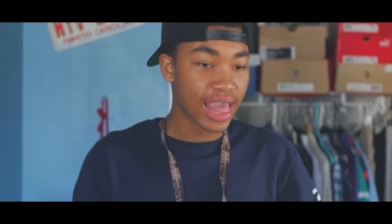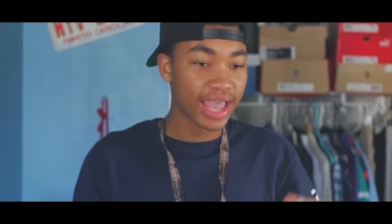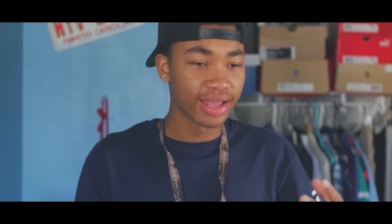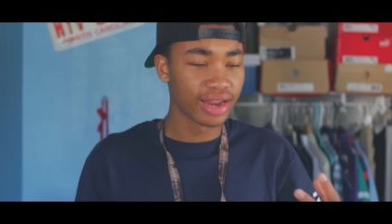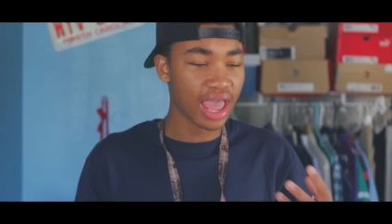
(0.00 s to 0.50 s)

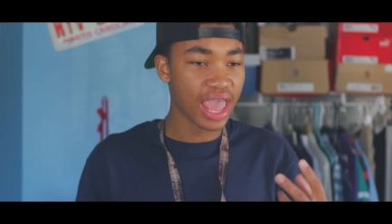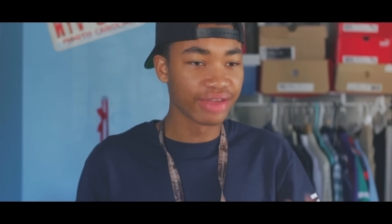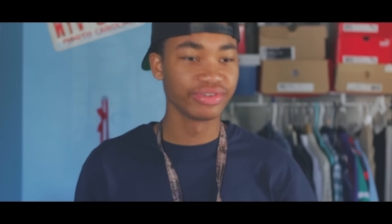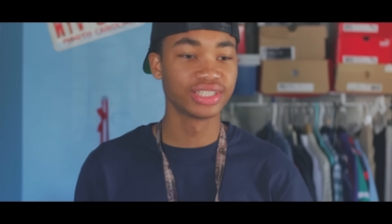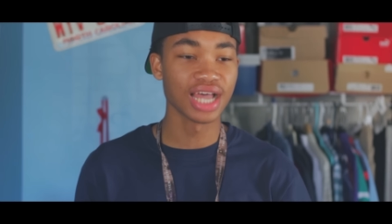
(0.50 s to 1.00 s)
And
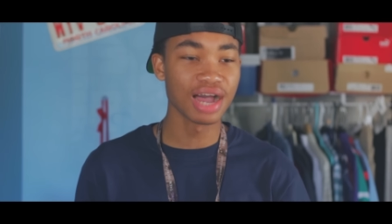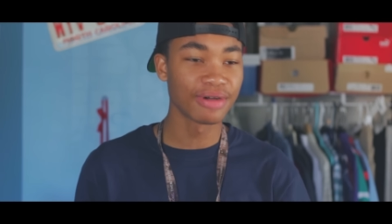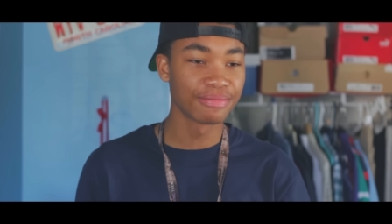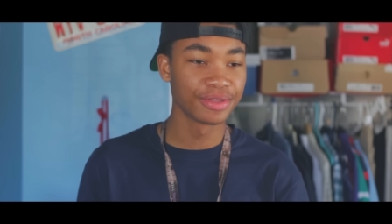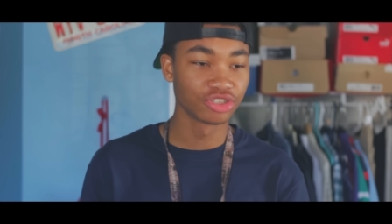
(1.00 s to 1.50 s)
every
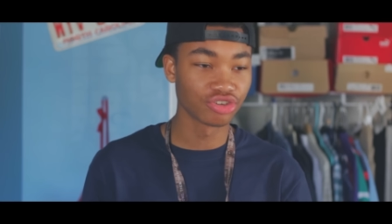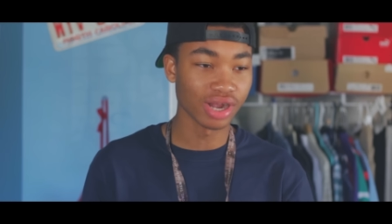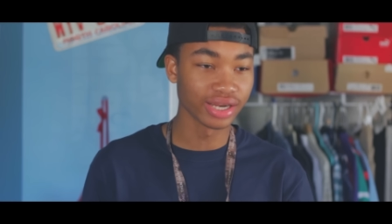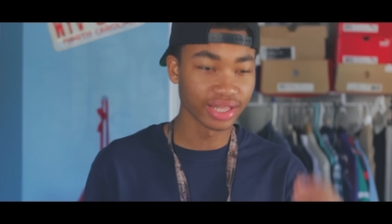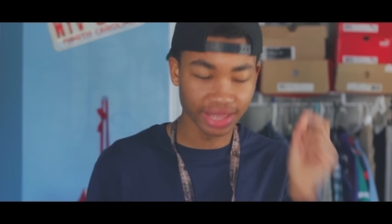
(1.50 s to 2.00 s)
time I've been
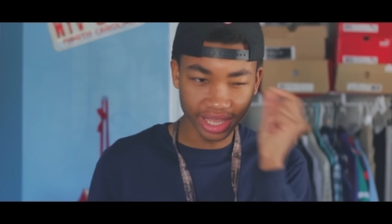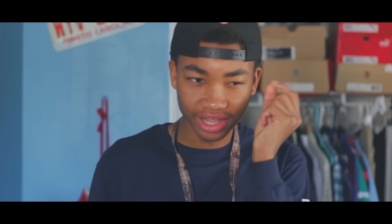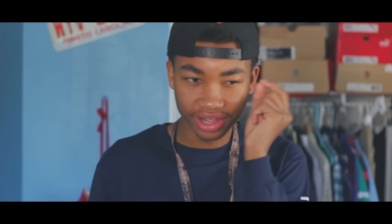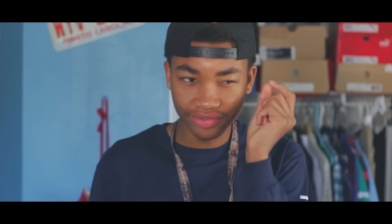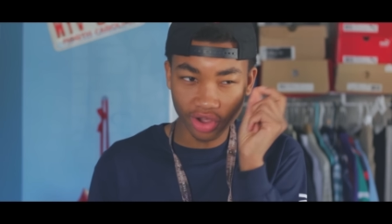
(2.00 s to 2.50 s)
trying to
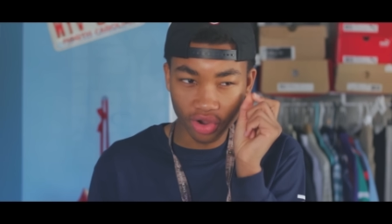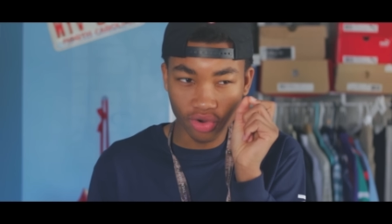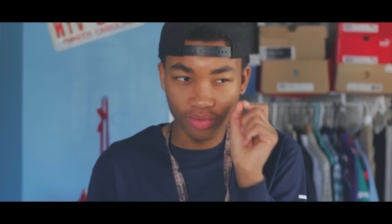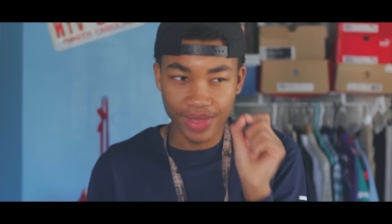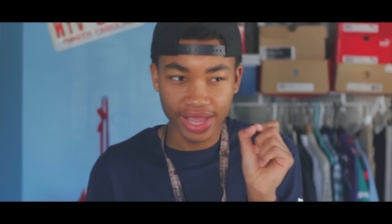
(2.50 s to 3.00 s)
think of,
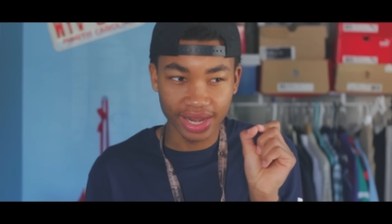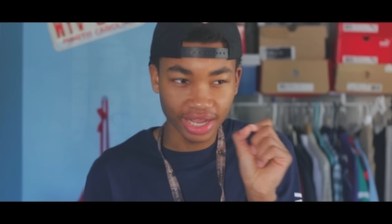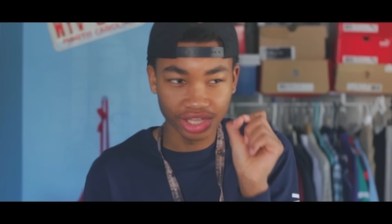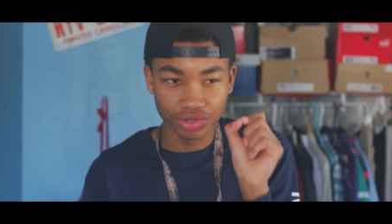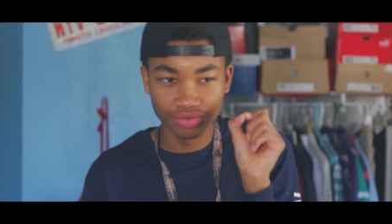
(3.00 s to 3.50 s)
oh man,
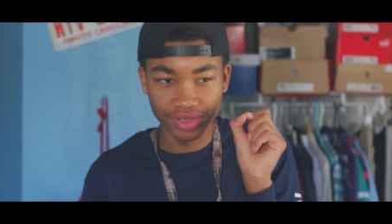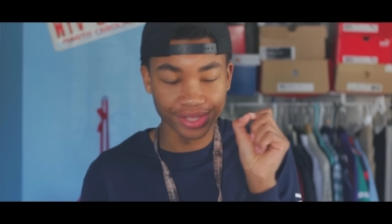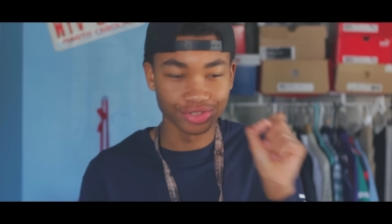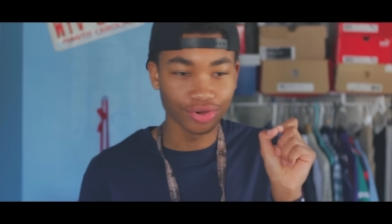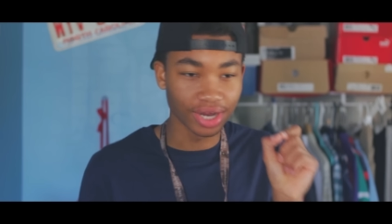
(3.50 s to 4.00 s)
I could do
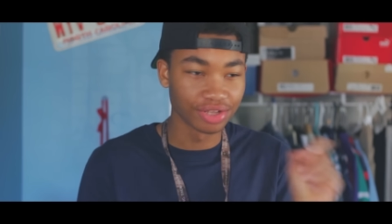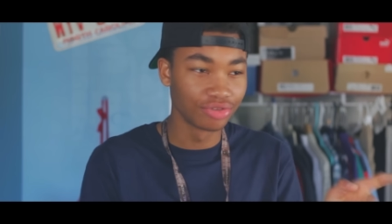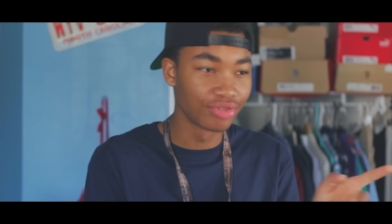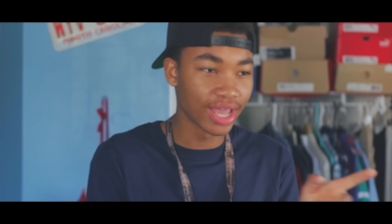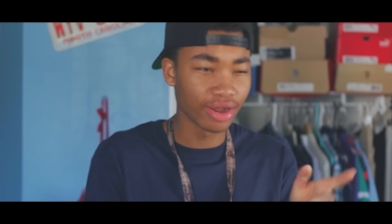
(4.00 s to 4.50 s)
this, or I could
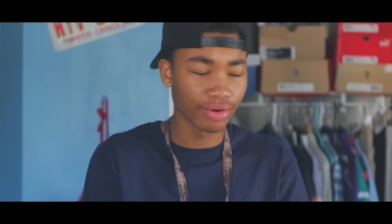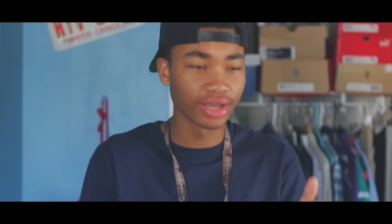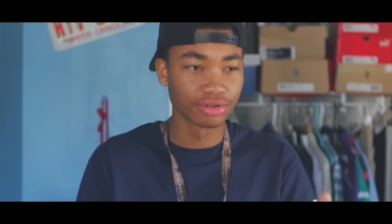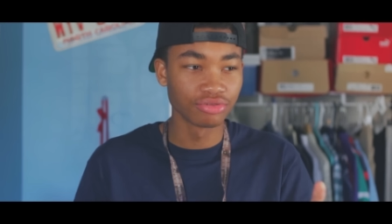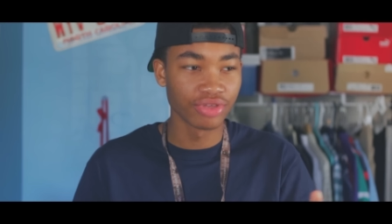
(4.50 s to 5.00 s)
do that, or I
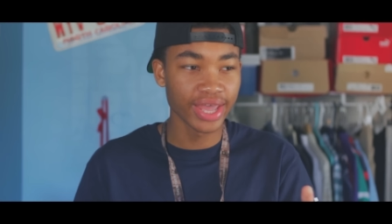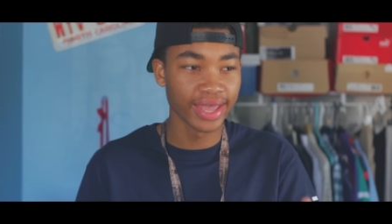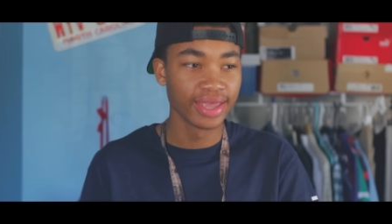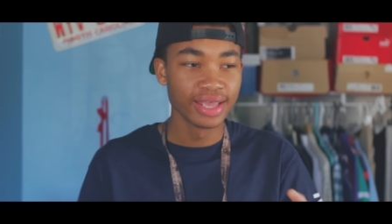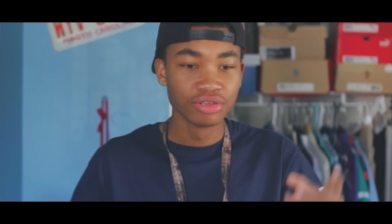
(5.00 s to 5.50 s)
could do that,